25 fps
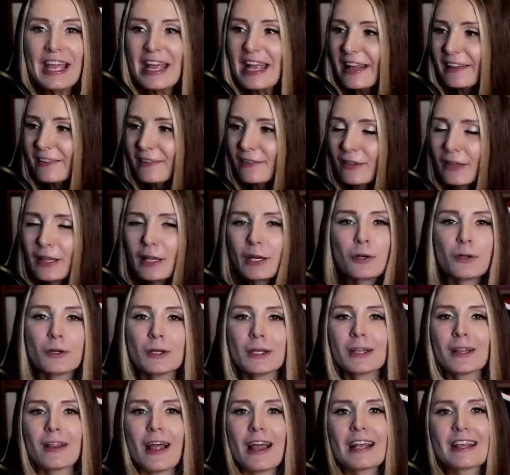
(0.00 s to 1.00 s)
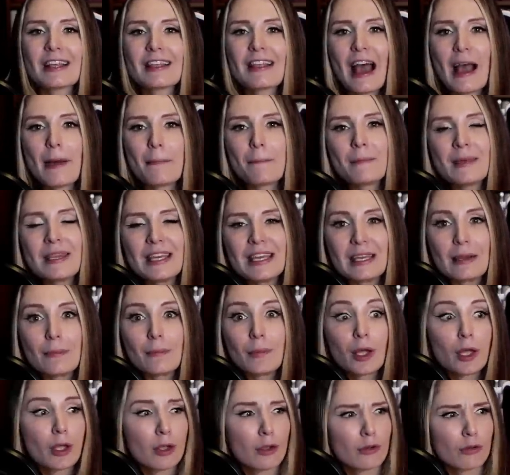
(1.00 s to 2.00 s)
It's literally like that
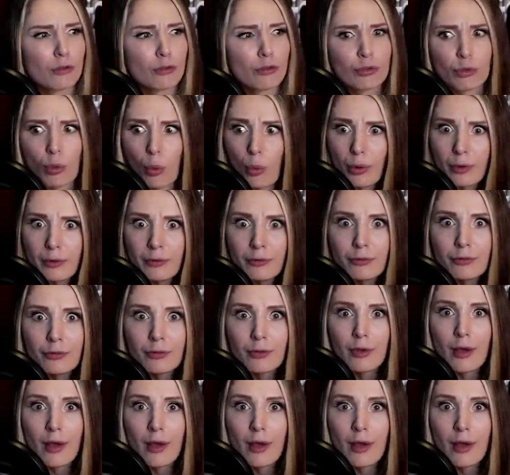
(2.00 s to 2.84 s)
meme source?